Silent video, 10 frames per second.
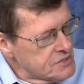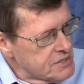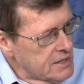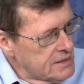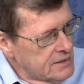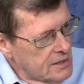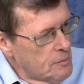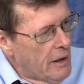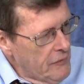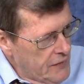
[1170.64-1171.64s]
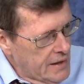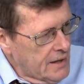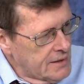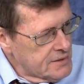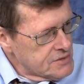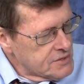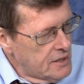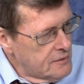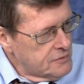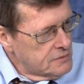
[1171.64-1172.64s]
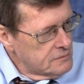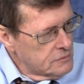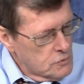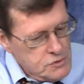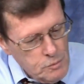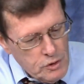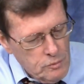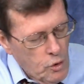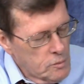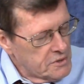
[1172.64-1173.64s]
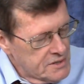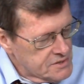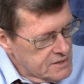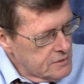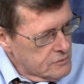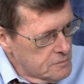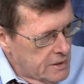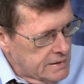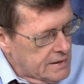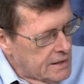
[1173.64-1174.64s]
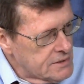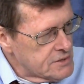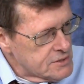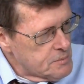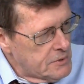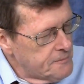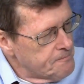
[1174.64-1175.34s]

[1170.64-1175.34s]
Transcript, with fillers: say anything about that kind of stuff. And of course, Nothing. the Book of Mormon doesn't either in many cases. But. Do you